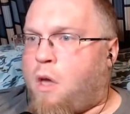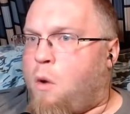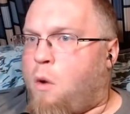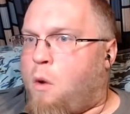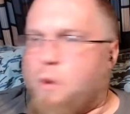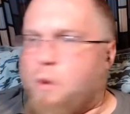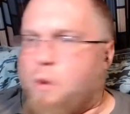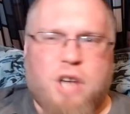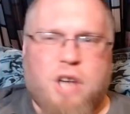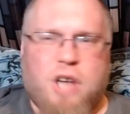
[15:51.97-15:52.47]

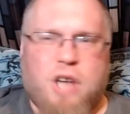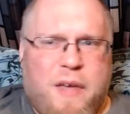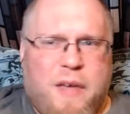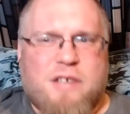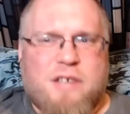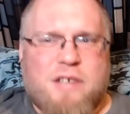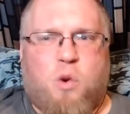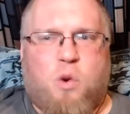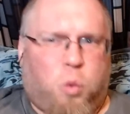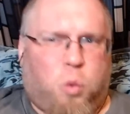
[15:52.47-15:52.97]
which I think
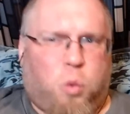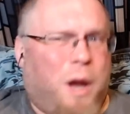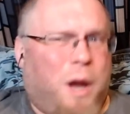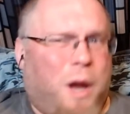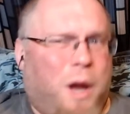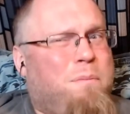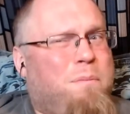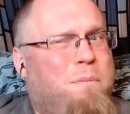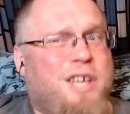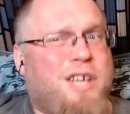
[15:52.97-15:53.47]
is a
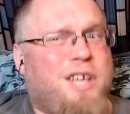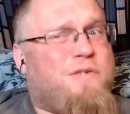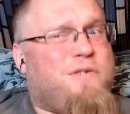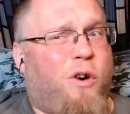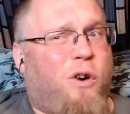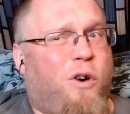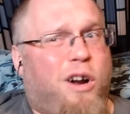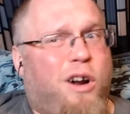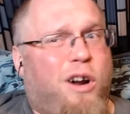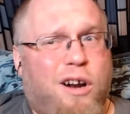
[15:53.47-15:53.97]
great place
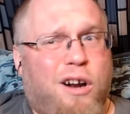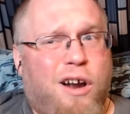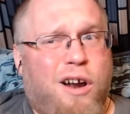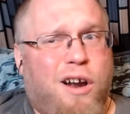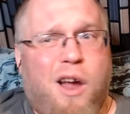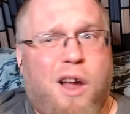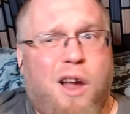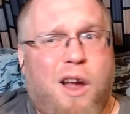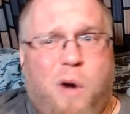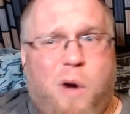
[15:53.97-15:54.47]
for her.
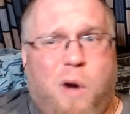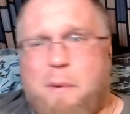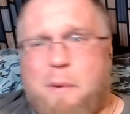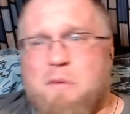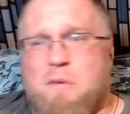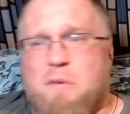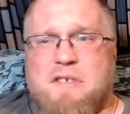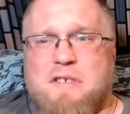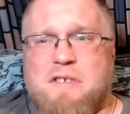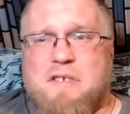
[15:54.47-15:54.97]
I mean,
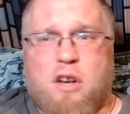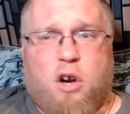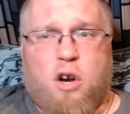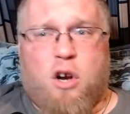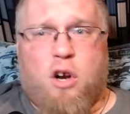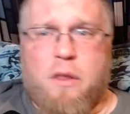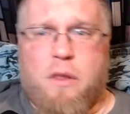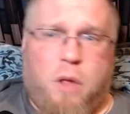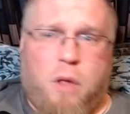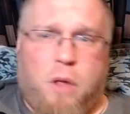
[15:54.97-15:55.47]
we've seen her
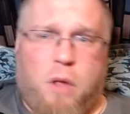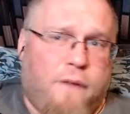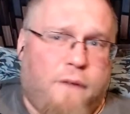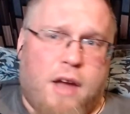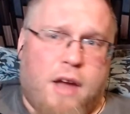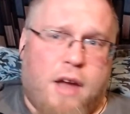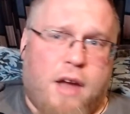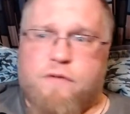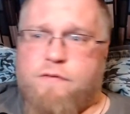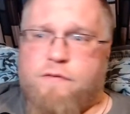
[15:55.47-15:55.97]
in the live
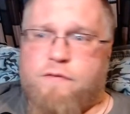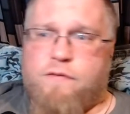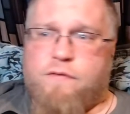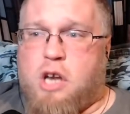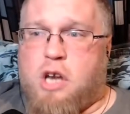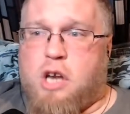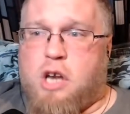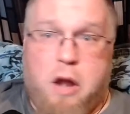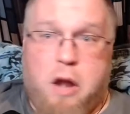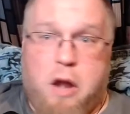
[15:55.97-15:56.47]
action
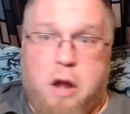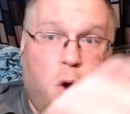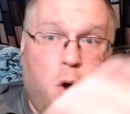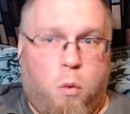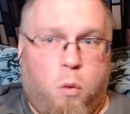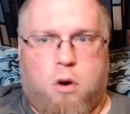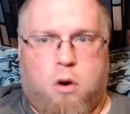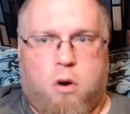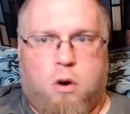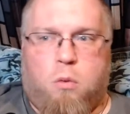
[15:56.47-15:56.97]
version in
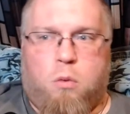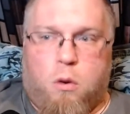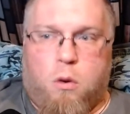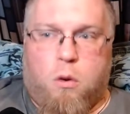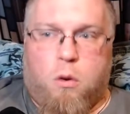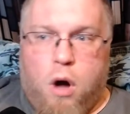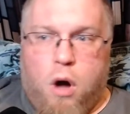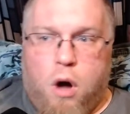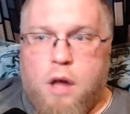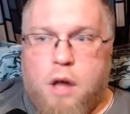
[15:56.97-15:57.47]
World War
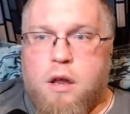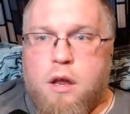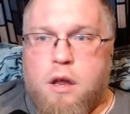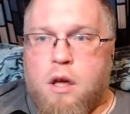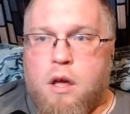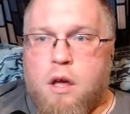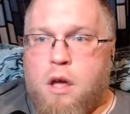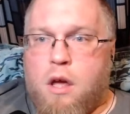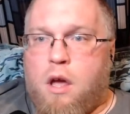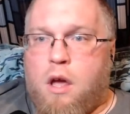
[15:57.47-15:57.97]
I.
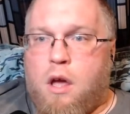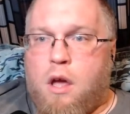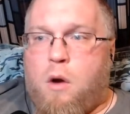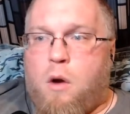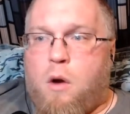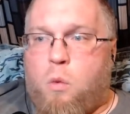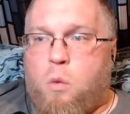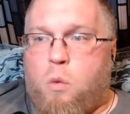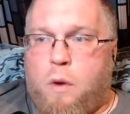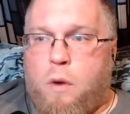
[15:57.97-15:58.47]

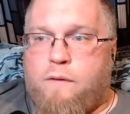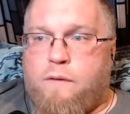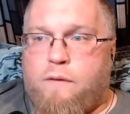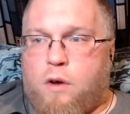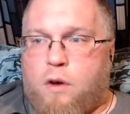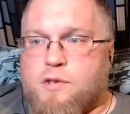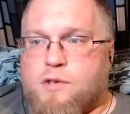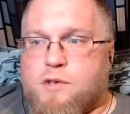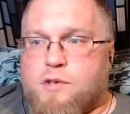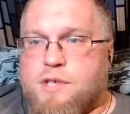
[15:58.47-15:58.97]
We've
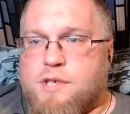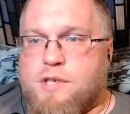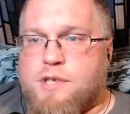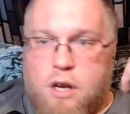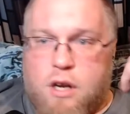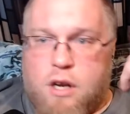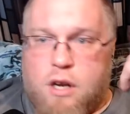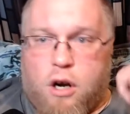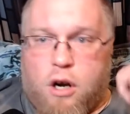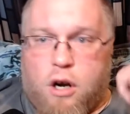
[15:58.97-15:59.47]
also seen
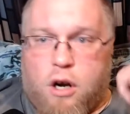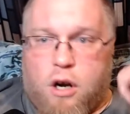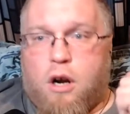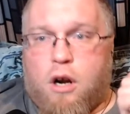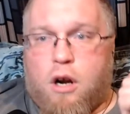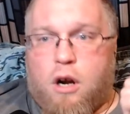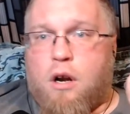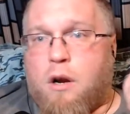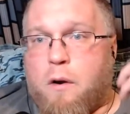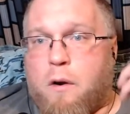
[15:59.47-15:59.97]
her
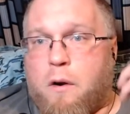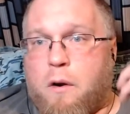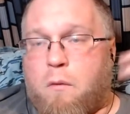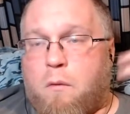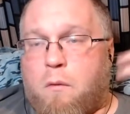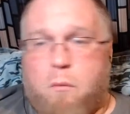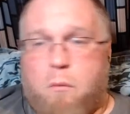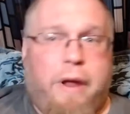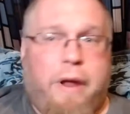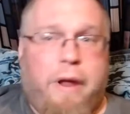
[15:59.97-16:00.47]

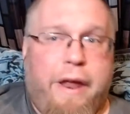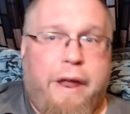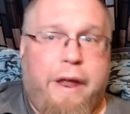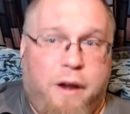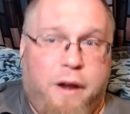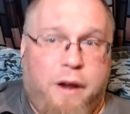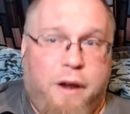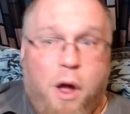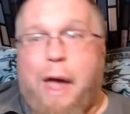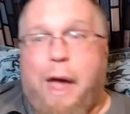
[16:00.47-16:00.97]
in
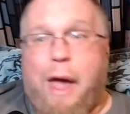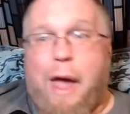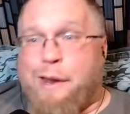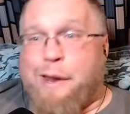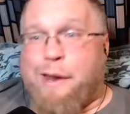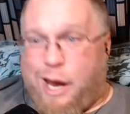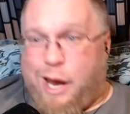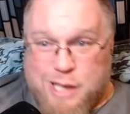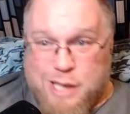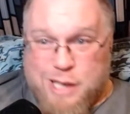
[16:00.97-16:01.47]

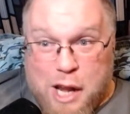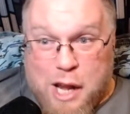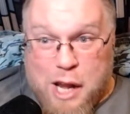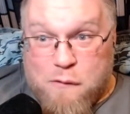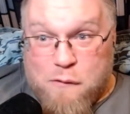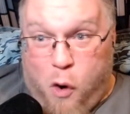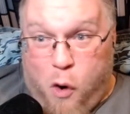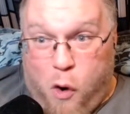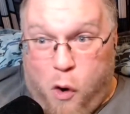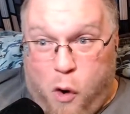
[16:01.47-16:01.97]

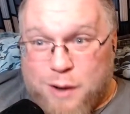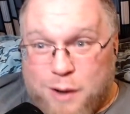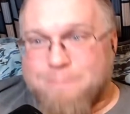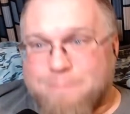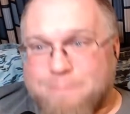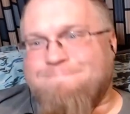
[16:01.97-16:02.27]
1984.